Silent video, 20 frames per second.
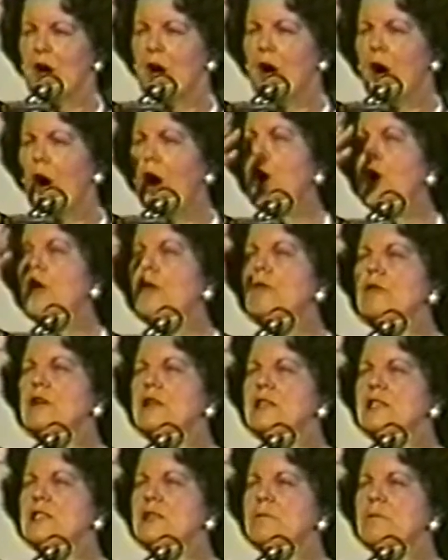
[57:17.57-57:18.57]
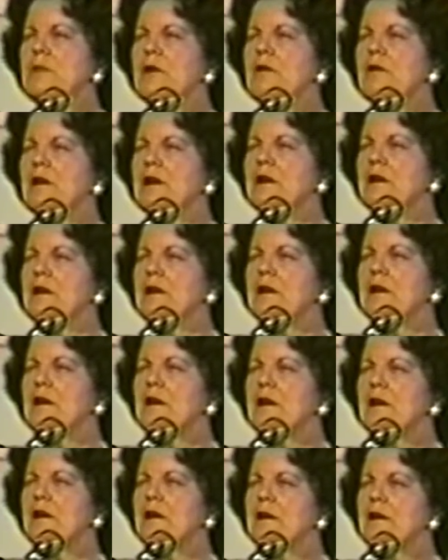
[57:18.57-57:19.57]
Holy Spirit,
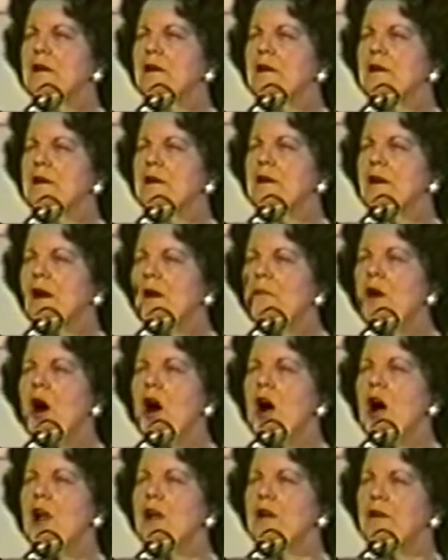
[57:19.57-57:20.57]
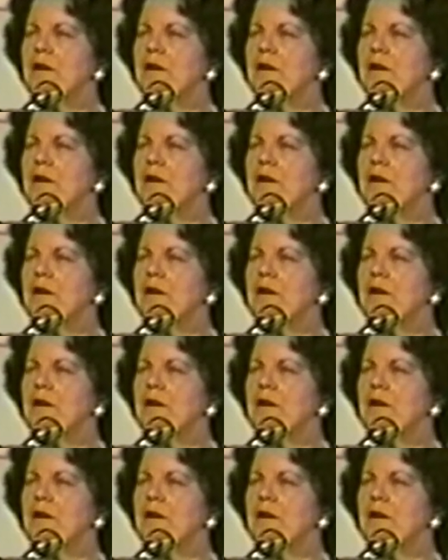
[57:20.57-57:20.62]
come on.